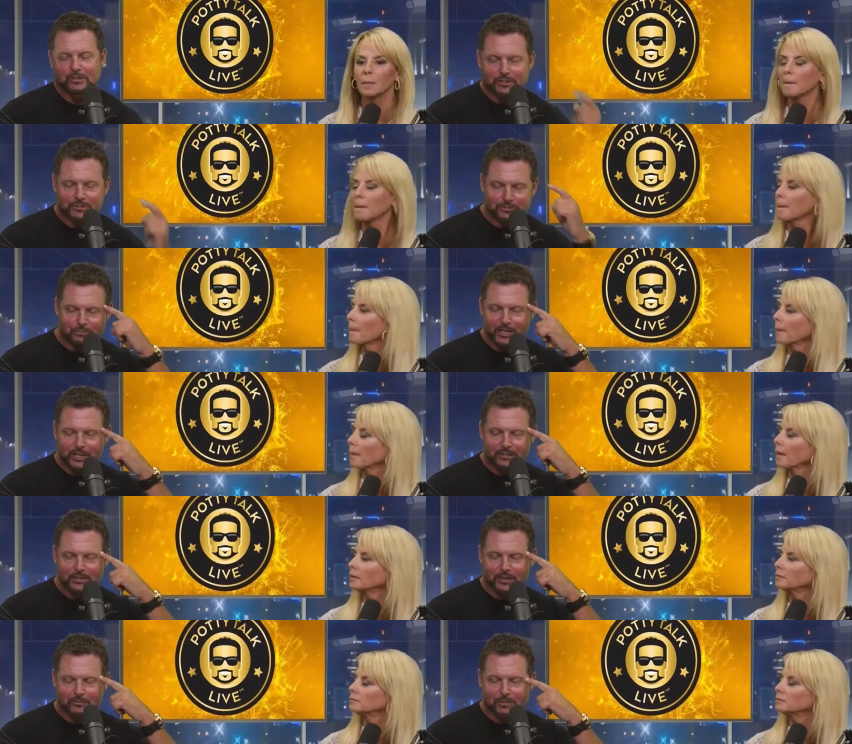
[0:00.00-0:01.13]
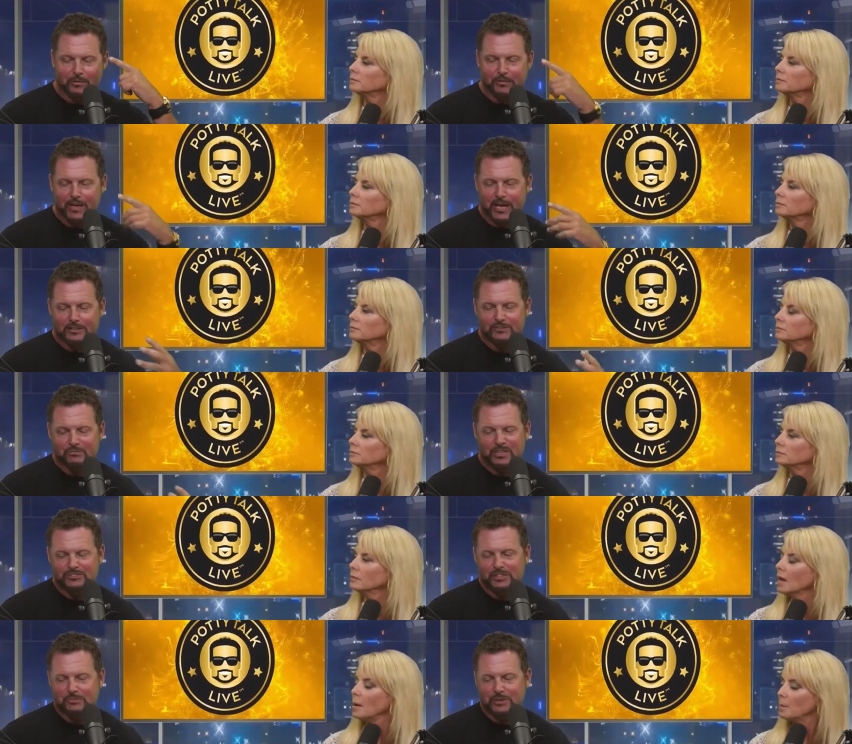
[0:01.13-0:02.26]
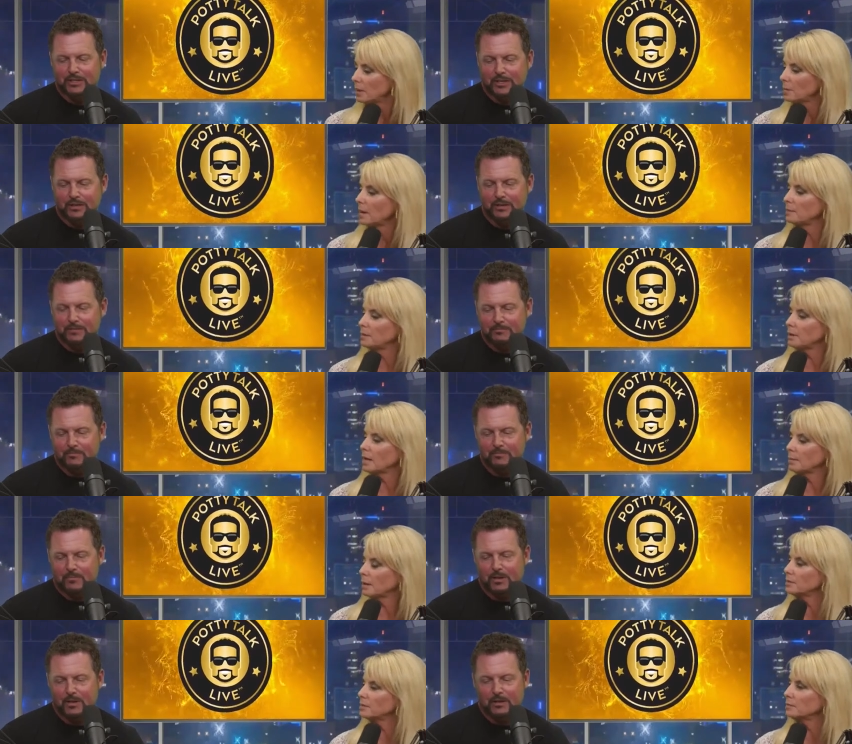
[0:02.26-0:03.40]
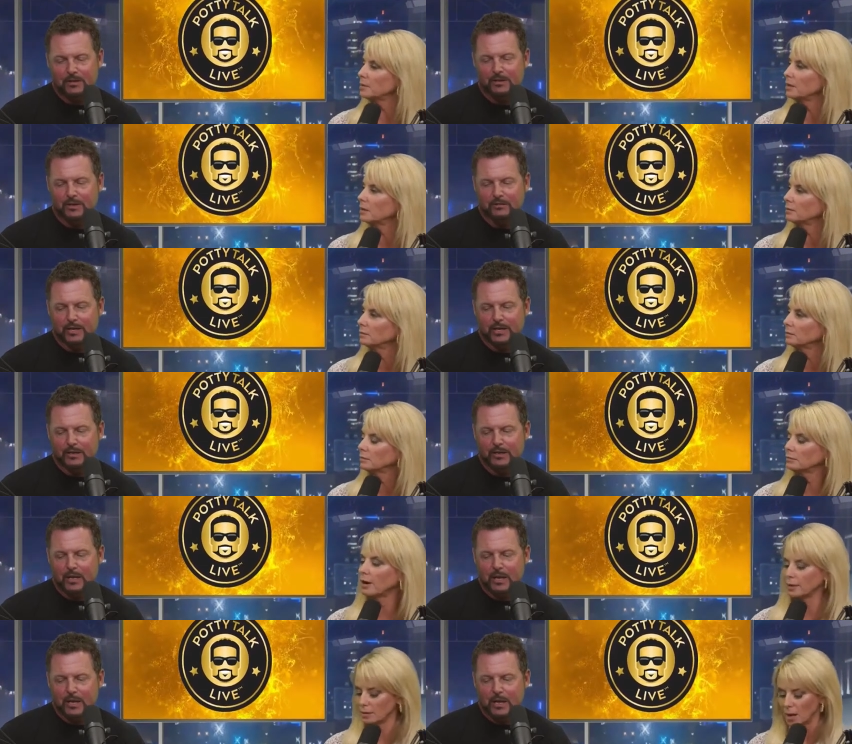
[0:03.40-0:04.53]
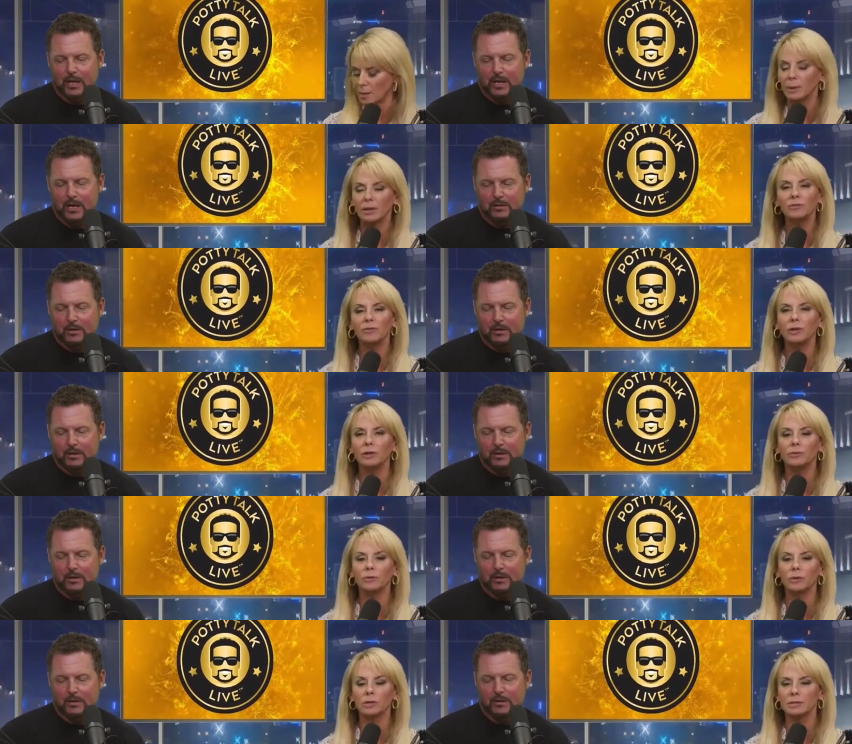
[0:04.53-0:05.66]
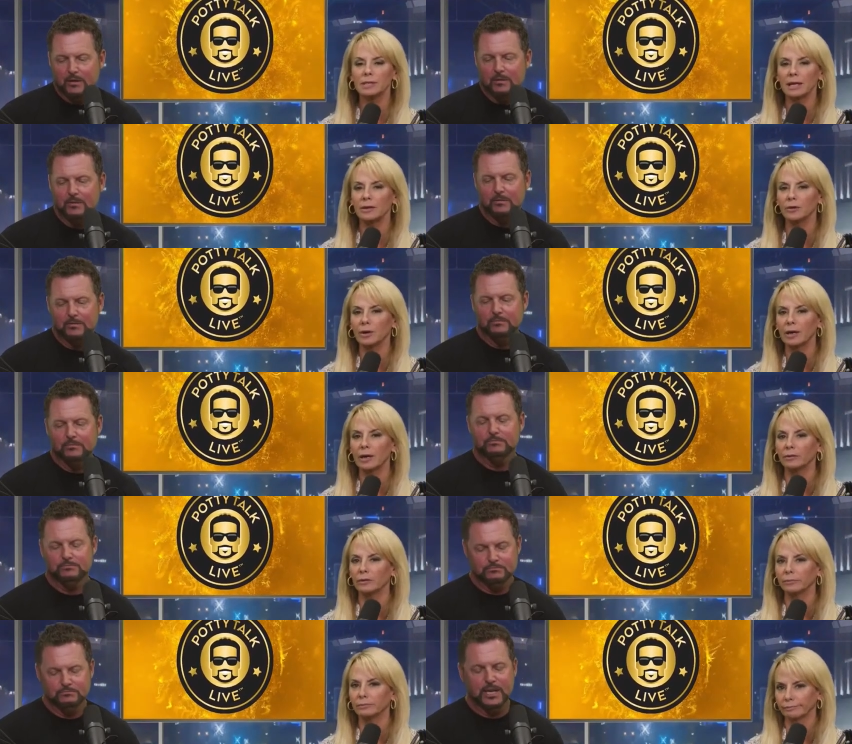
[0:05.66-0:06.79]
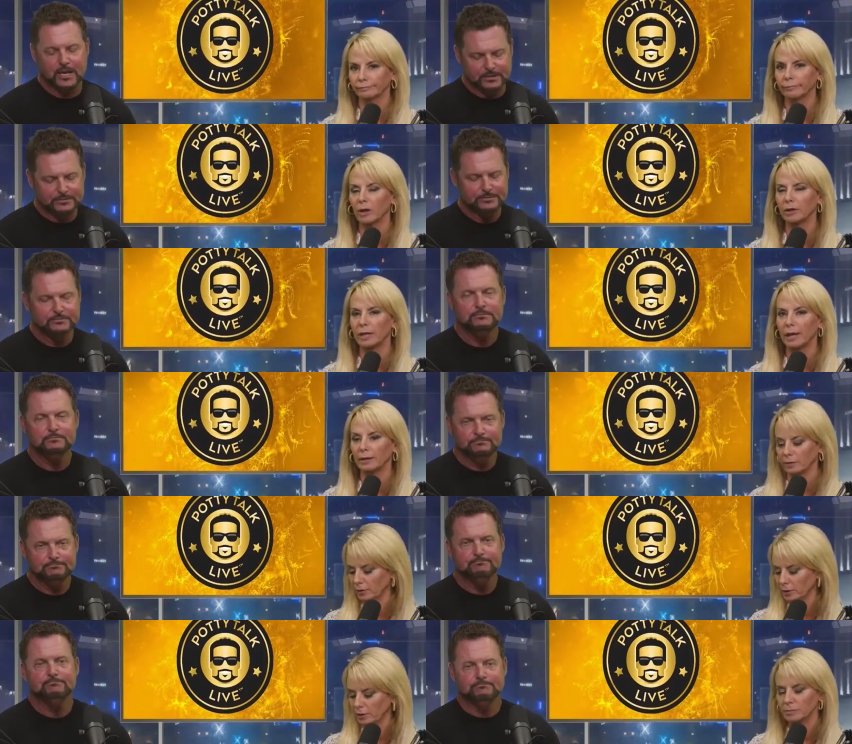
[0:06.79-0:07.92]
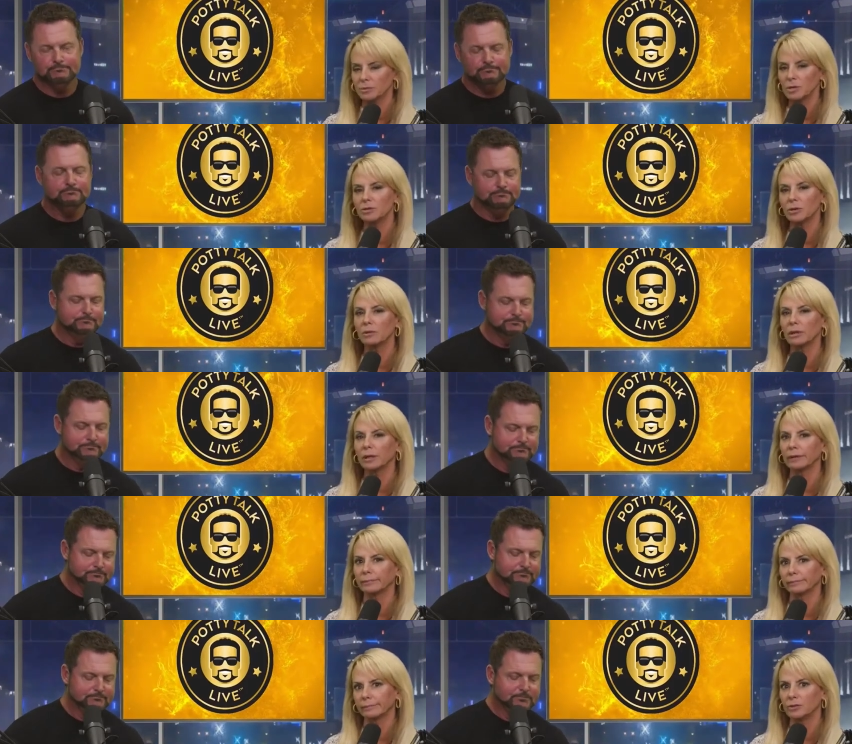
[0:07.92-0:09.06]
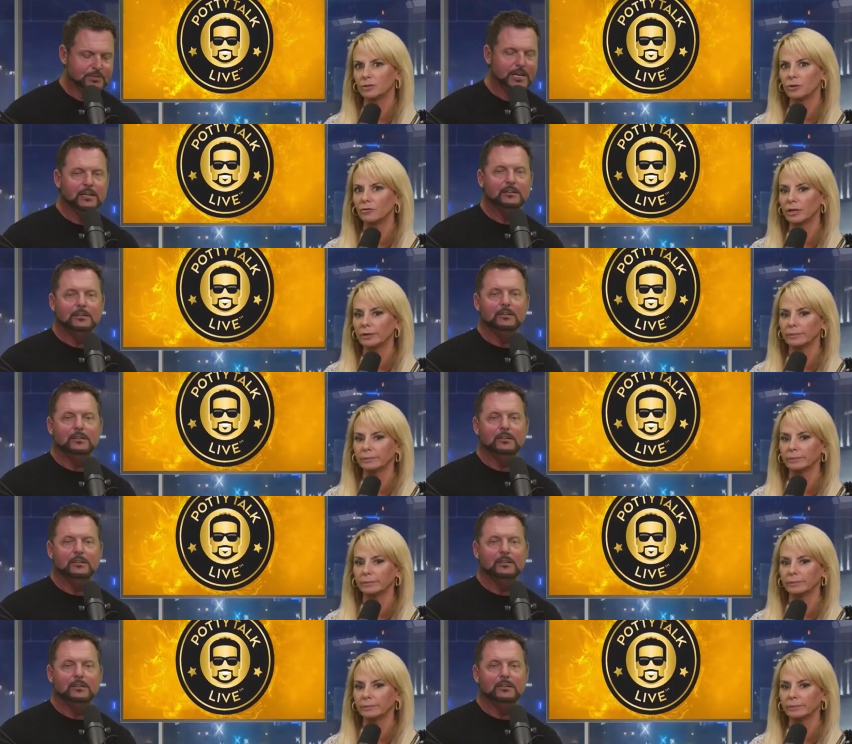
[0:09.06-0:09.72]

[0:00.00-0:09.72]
Speaker 1: Does the brain kind of remember that? Does it mean something in that area? yeah, it might be something. You know, right?
Speaker 2: Right. But good for you for standing your ground. Yeah. On that, start your own thing. Get your right. own freedom.